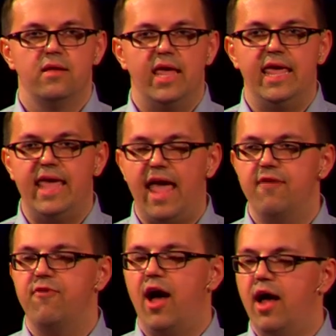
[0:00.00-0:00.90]
He
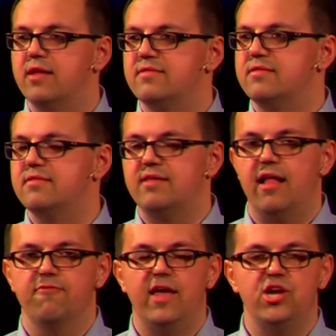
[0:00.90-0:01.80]
gave us
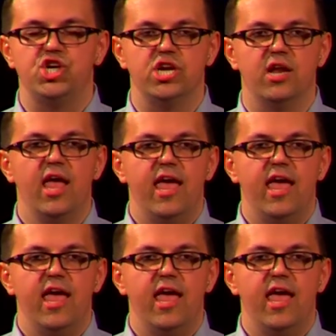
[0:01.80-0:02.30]
salvation